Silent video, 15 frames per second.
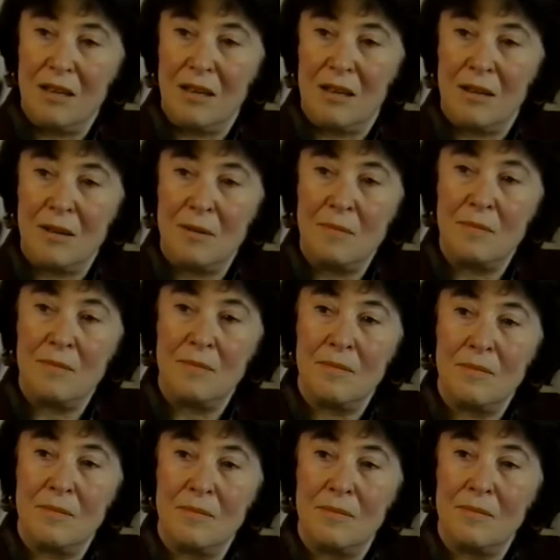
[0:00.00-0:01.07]

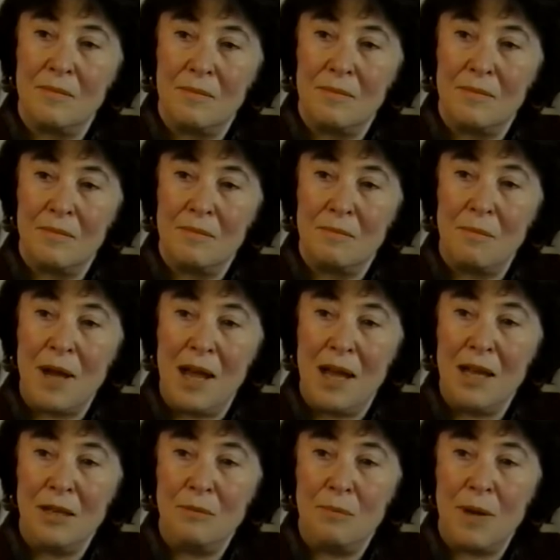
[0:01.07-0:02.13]

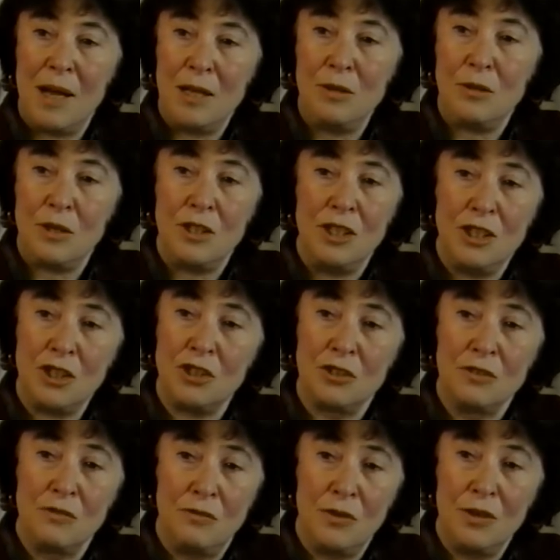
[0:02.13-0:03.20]
by the
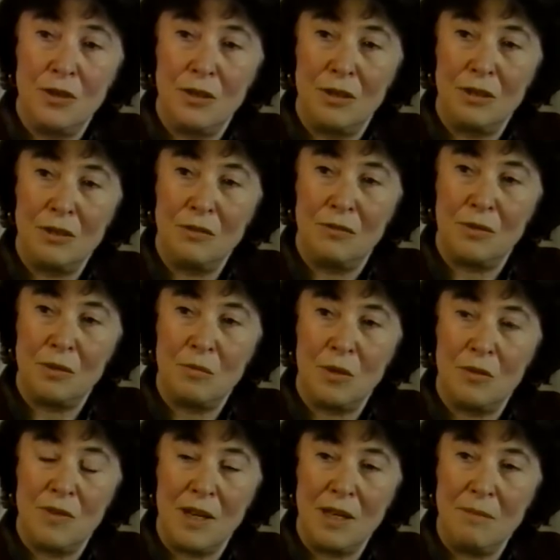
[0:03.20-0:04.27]
Christian world from
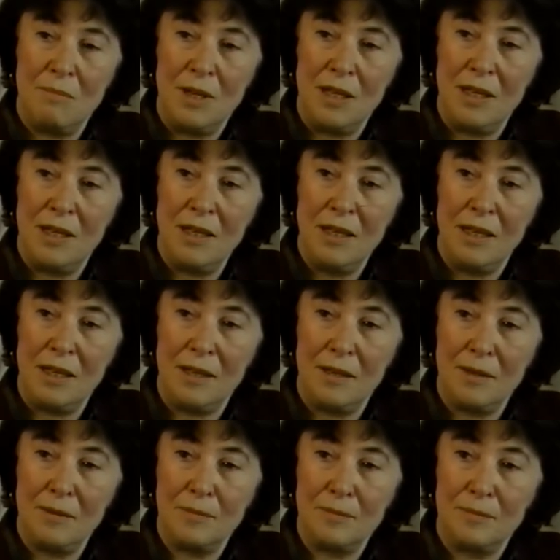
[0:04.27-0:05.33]
the very
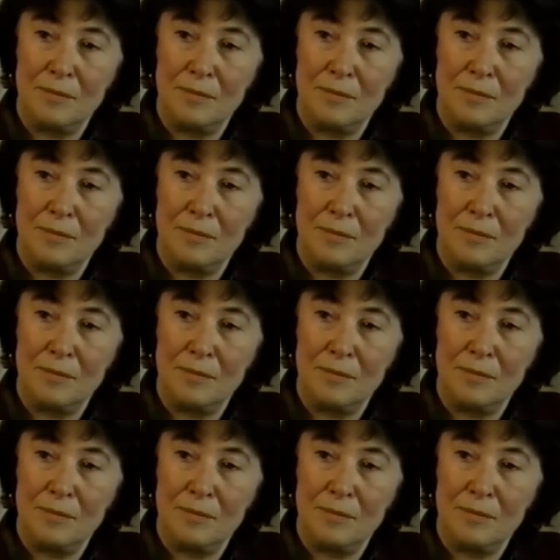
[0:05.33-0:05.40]
beginning.